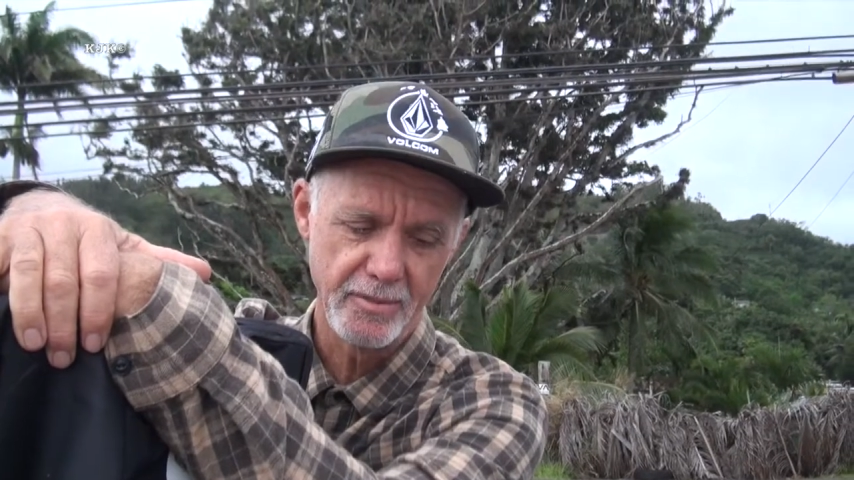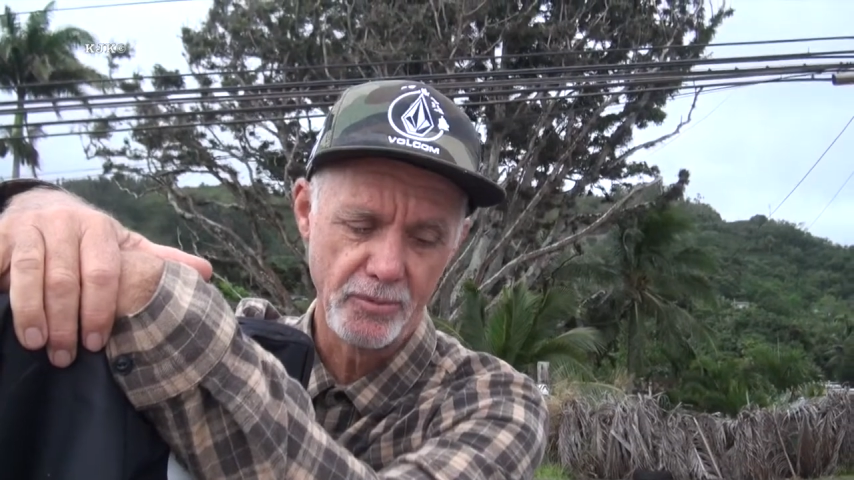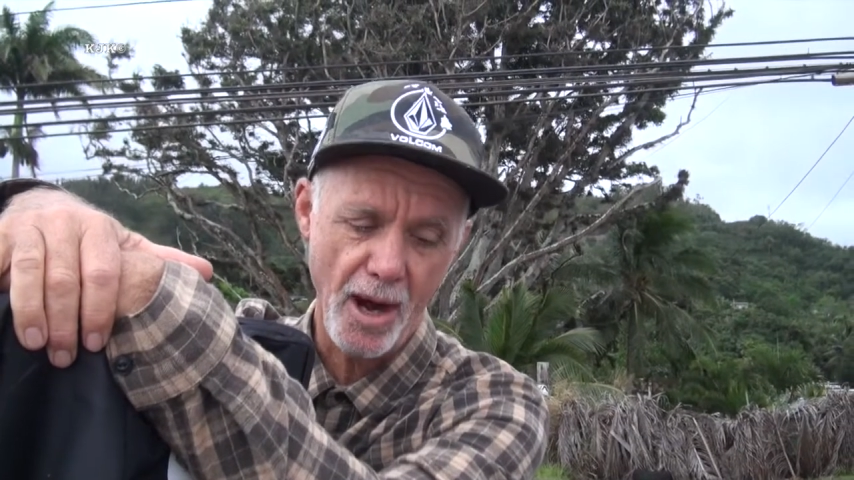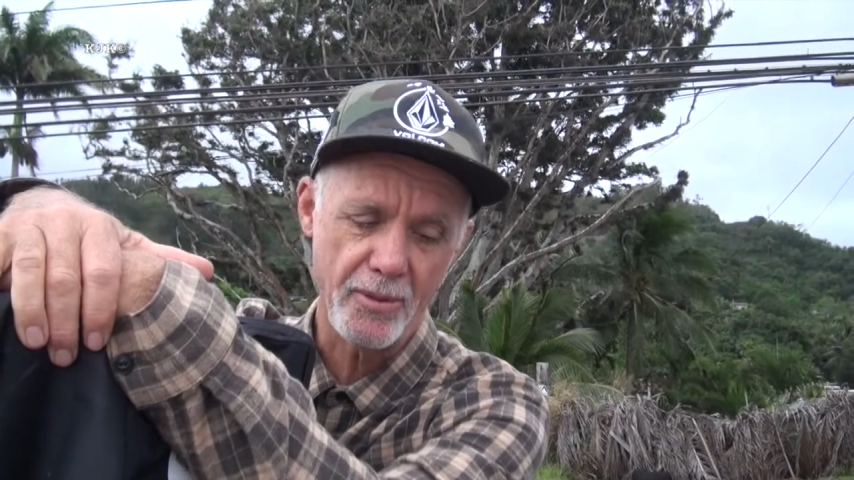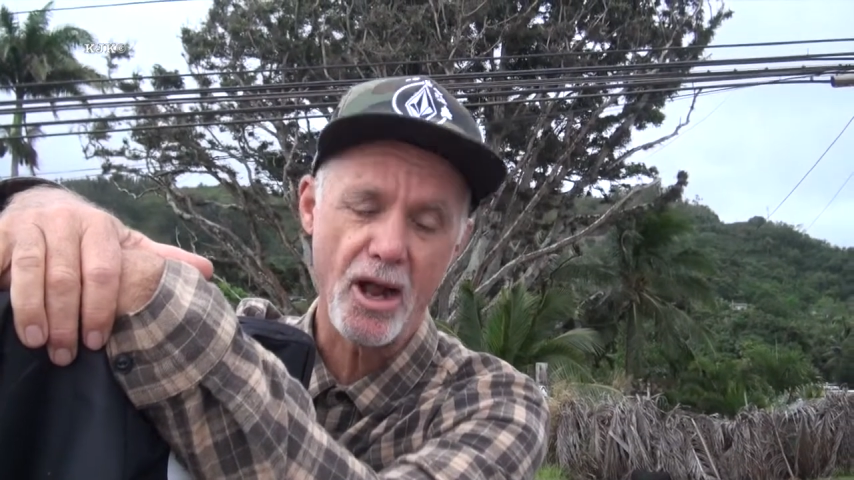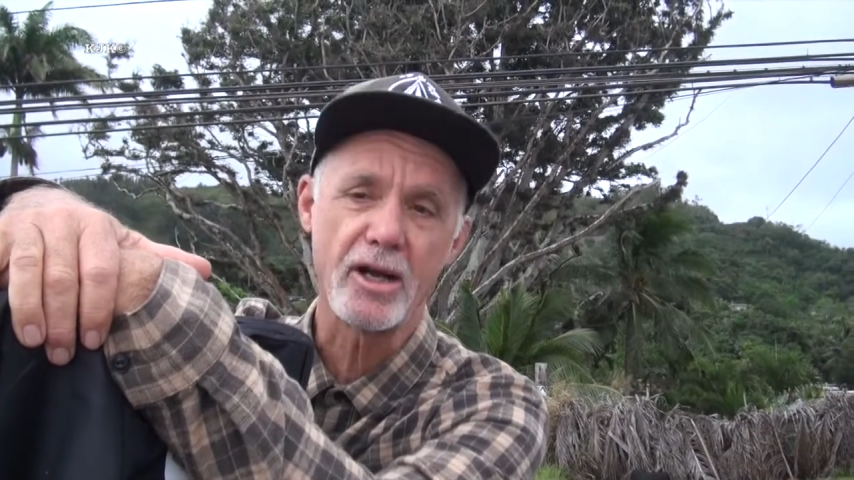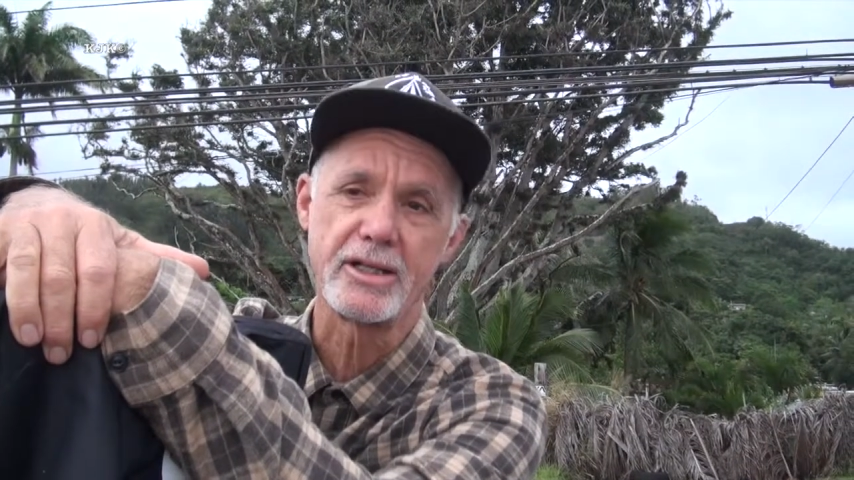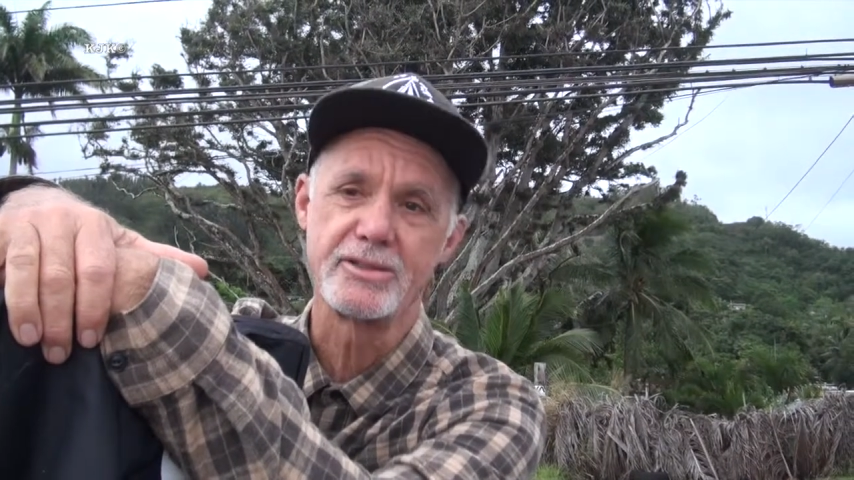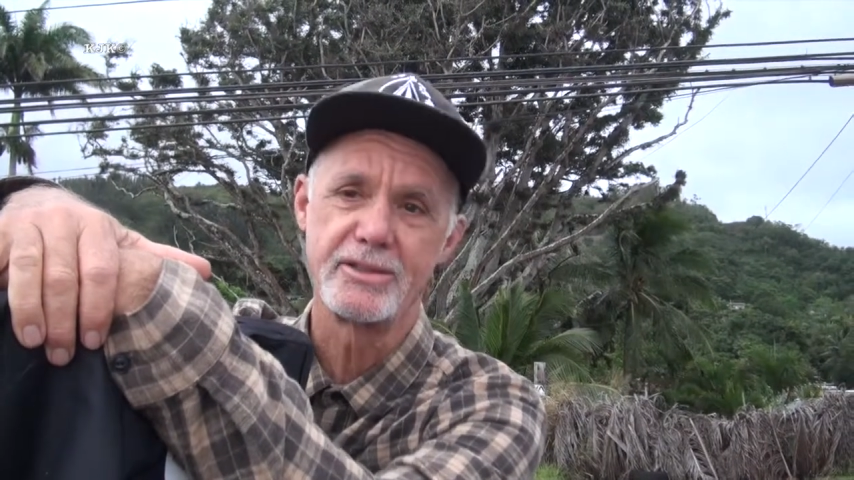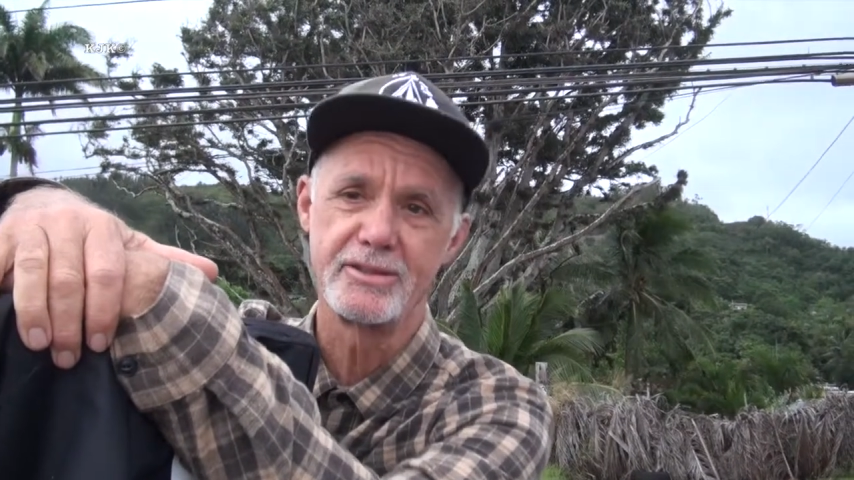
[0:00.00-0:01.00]
Robert
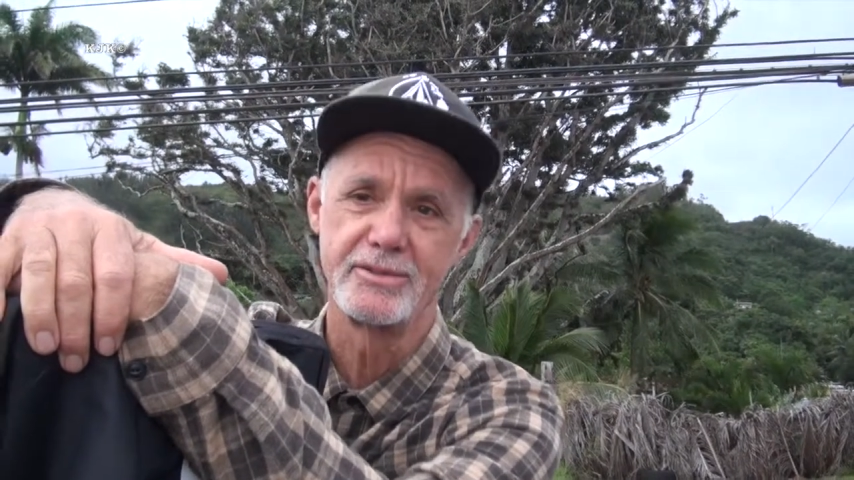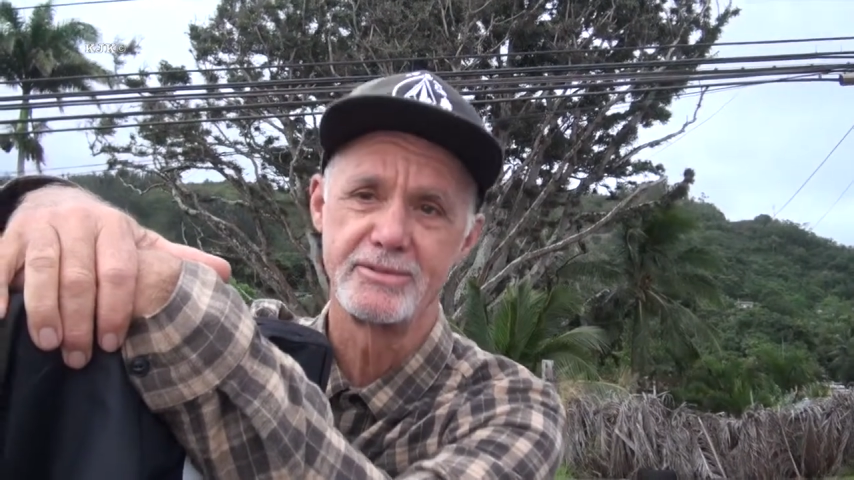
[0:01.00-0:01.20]
August.